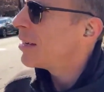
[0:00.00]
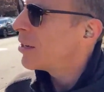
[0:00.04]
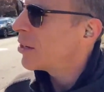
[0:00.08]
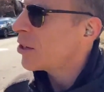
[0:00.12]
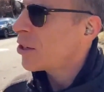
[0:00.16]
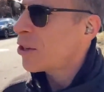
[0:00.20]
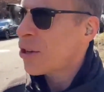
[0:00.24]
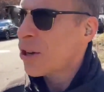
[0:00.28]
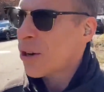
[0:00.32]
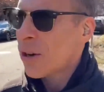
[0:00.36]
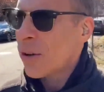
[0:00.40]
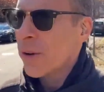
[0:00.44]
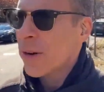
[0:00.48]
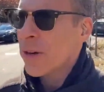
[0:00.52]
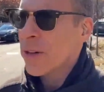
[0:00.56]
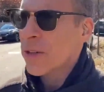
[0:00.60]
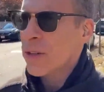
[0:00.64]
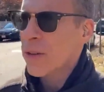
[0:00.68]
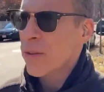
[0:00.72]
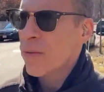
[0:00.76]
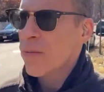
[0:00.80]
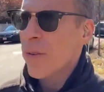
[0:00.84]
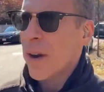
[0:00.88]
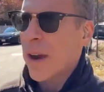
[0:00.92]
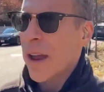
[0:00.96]
curious
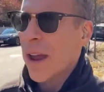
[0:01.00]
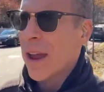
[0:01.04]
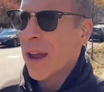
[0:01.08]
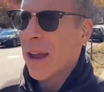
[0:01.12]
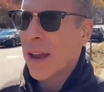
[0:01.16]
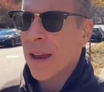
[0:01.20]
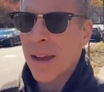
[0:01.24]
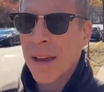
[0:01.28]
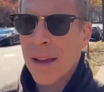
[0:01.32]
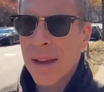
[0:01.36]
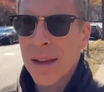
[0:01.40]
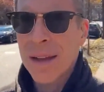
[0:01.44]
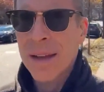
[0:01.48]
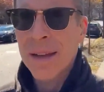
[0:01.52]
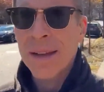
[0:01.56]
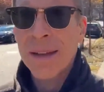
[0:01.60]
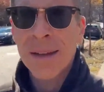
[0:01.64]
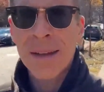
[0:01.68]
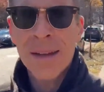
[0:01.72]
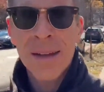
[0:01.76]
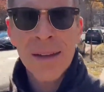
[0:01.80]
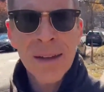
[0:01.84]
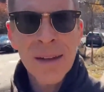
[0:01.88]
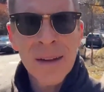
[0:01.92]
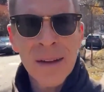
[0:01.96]
array
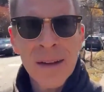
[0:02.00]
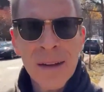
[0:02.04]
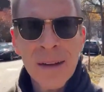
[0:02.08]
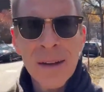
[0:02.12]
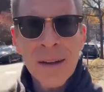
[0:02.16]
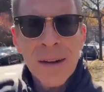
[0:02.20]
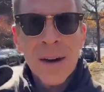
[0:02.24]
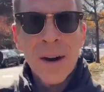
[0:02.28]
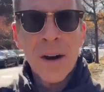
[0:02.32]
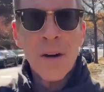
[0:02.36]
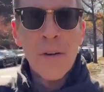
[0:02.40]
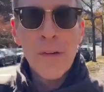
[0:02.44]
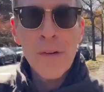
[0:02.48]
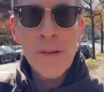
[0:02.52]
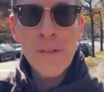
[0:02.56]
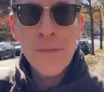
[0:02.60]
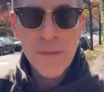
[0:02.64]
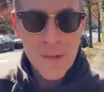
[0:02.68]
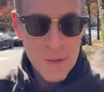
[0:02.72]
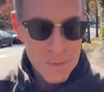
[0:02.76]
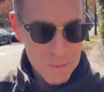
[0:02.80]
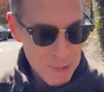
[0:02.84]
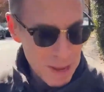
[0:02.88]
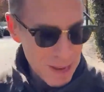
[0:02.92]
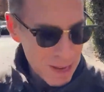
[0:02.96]
of
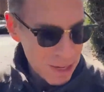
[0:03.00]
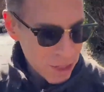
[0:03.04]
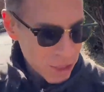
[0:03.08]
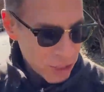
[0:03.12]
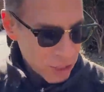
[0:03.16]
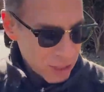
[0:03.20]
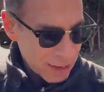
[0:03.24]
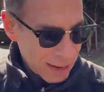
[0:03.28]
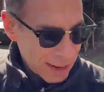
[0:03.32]
information.